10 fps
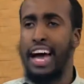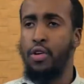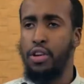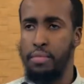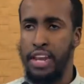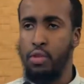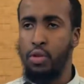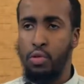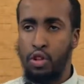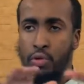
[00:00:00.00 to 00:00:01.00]
down, meaning we
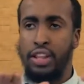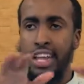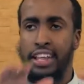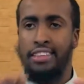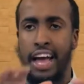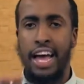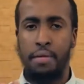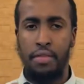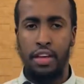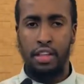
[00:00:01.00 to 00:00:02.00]
would do it at the
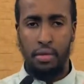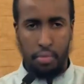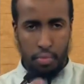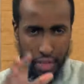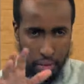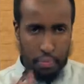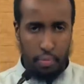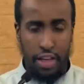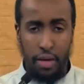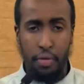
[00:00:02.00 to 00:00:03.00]
time
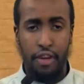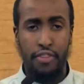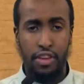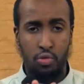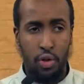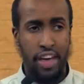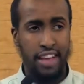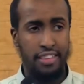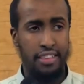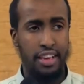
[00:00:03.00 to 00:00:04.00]
where the, Prophet is with
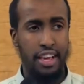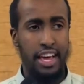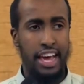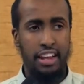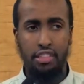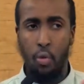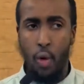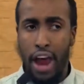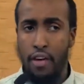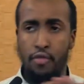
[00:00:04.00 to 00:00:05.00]
us and is
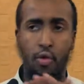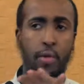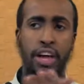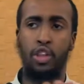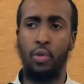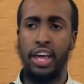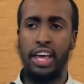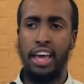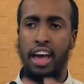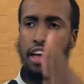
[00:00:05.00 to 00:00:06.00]
aware of what we're doing,
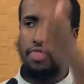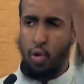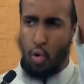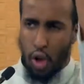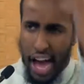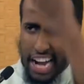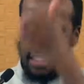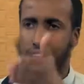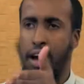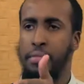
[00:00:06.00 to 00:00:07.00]
and the Quran
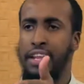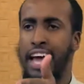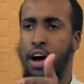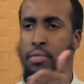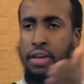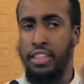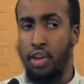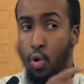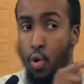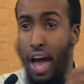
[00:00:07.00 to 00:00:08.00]
is coming down, meaning the
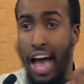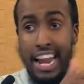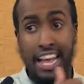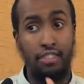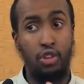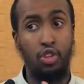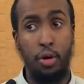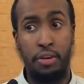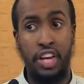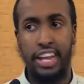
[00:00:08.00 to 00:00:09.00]
Quran has not
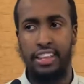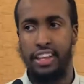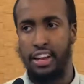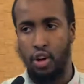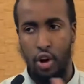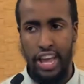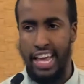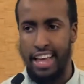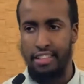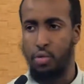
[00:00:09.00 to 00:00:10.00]
objected and gone
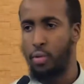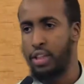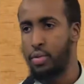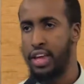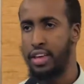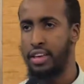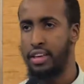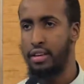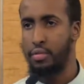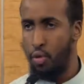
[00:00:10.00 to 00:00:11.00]
against what we're doing.
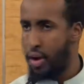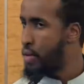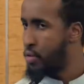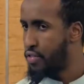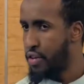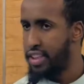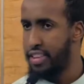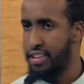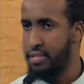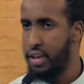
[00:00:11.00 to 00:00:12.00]
The Quran would have
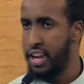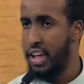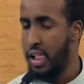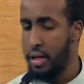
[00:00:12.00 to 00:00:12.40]
corrected us. Mm.